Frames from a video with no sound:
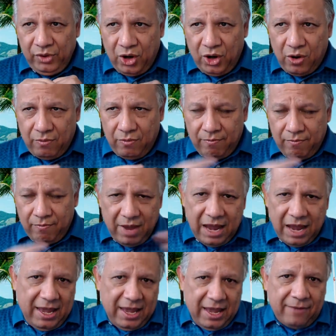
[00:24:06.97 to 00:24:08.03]
You know,
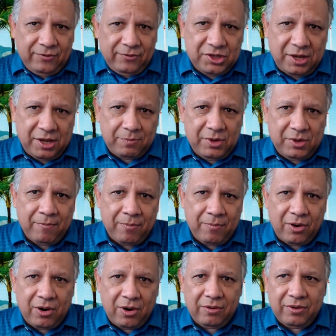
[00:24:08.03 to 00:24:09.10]
maybe after
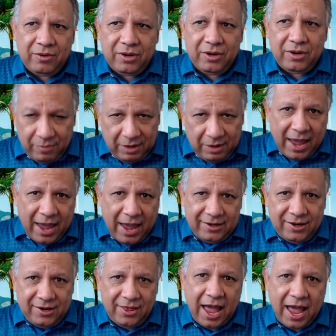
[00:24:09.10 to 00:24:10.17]
September, it'll be
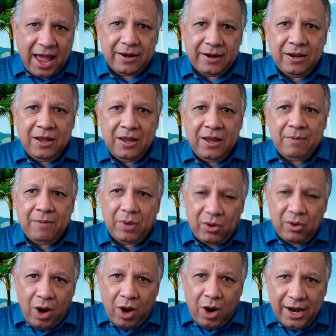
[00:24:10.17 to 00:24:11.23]
back to that.
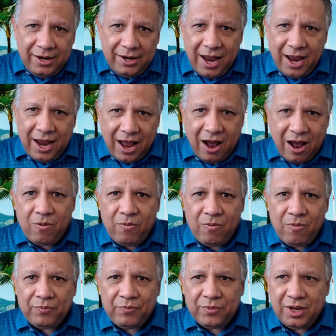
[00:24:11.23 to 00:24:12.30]
But right
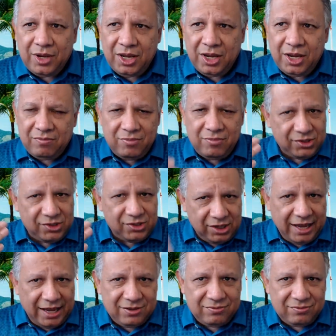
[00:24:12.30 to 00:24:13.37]
now, in
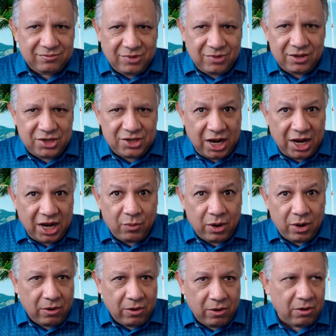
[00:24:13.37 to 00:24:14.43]
it's late
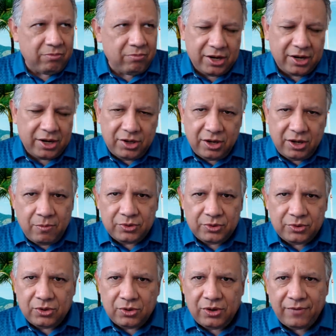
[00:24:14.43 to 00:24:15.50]
January or actually
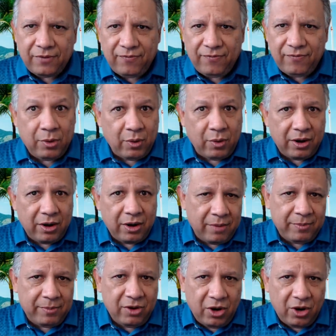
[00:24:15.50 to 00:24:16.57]
almost early
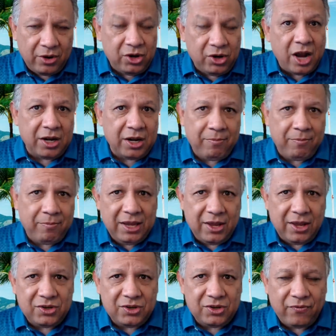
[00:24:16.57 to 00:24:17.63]
February. I mean, you know, and you're not going to
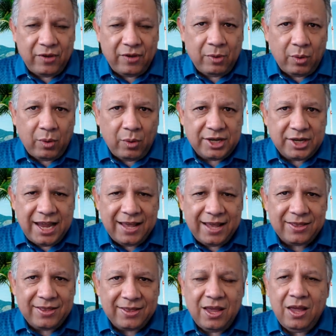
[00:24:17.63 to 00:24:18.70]
be there till February
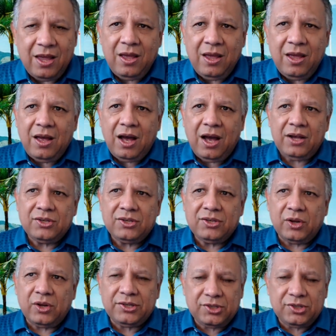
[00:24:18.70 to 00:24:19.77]
tenth. Uh,
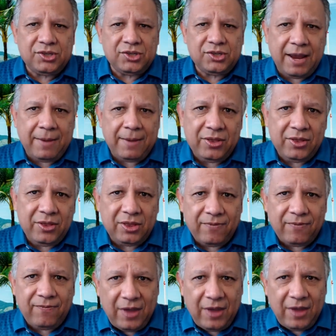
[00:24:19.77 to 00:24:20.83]
so let's just say month
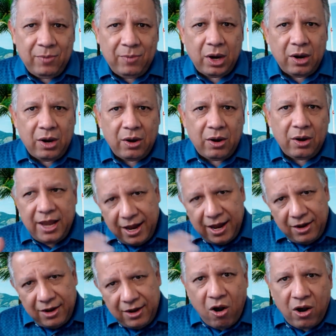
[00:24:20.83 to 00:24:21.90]
of February
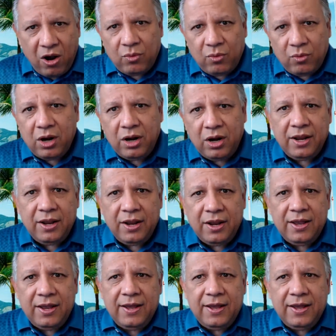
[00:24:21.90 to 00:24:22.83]
and onward,